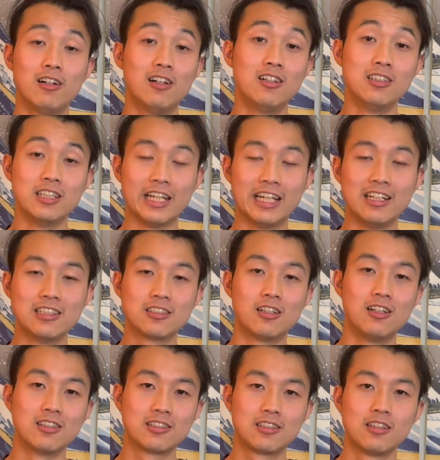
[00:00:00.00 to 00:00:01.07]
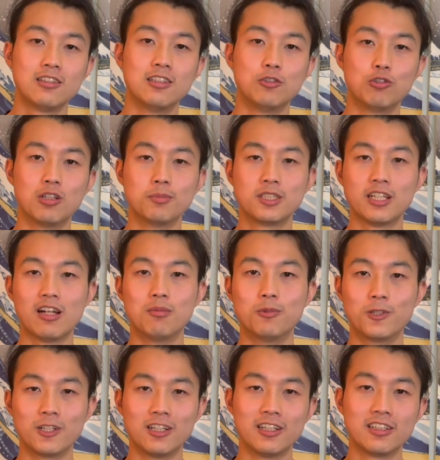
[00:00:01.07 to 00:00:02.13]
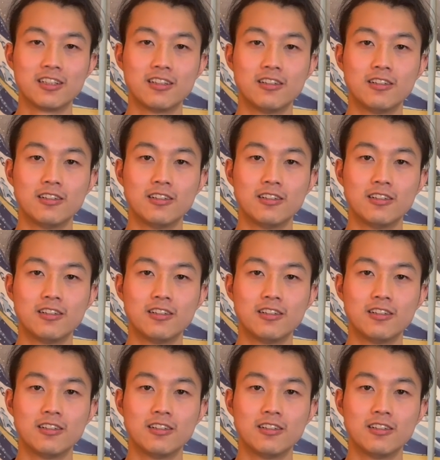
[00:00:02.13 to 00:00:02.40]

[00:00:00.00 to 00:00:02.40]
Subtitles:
on 80s songs the drums sound more like.